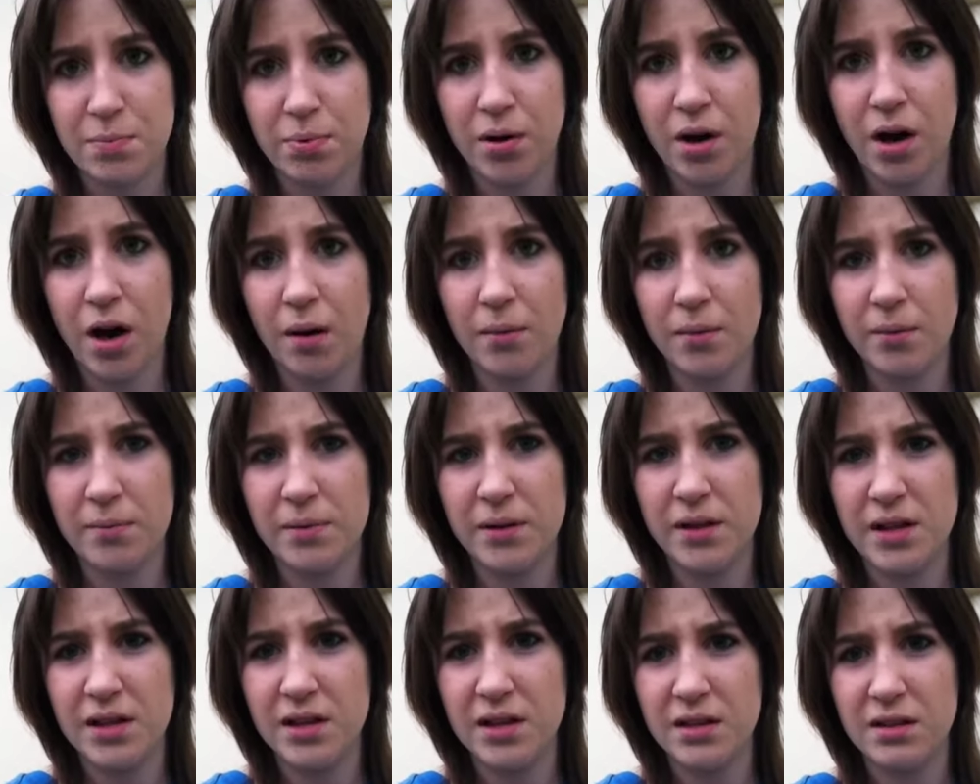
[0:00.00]

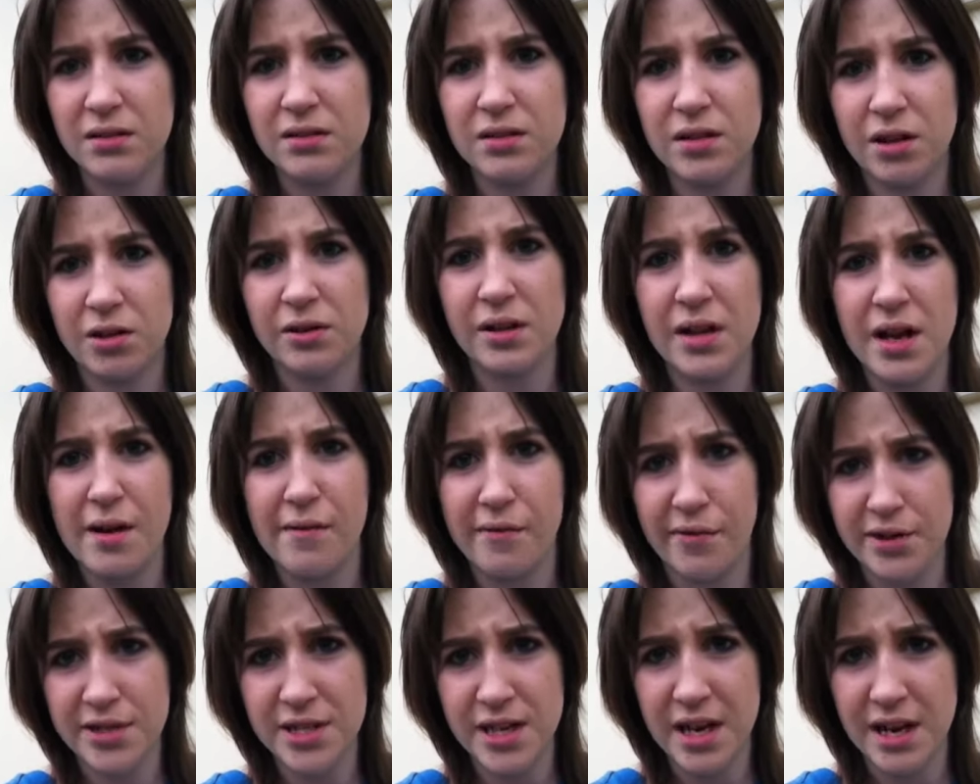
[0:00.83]
probably nearly
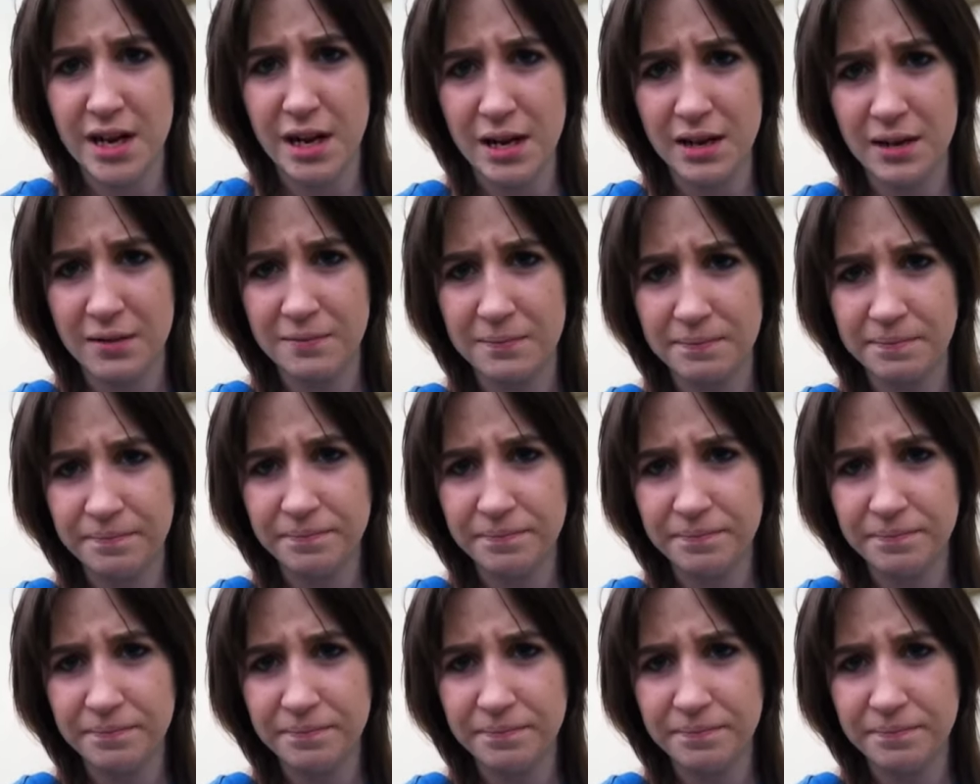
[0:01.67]
every day